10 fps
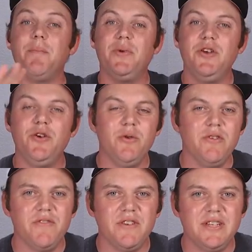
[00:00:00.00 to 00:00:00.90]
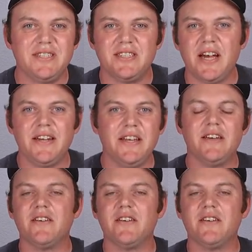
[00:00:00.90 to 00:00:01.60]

a beautifully sunny,